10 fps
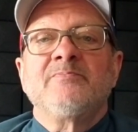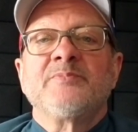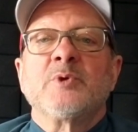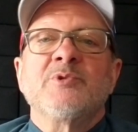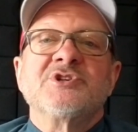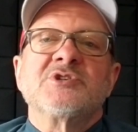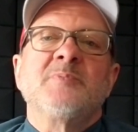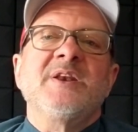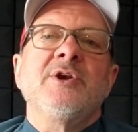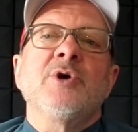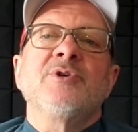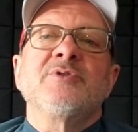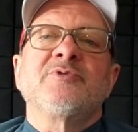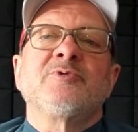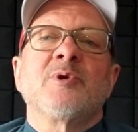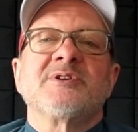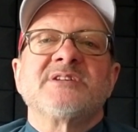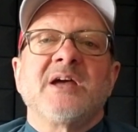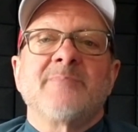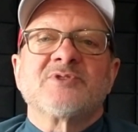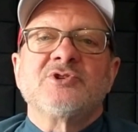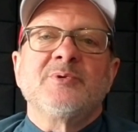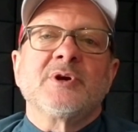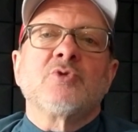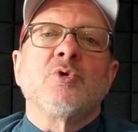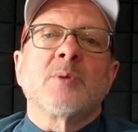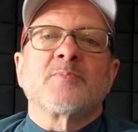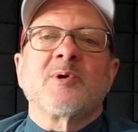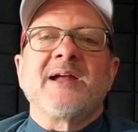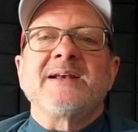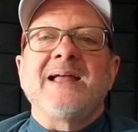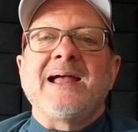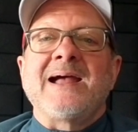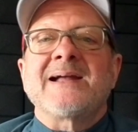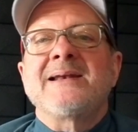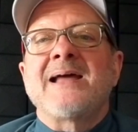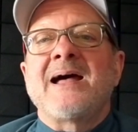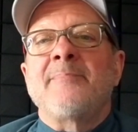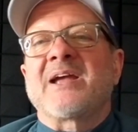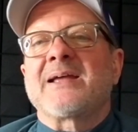which has been noted for attempts to incorporate economic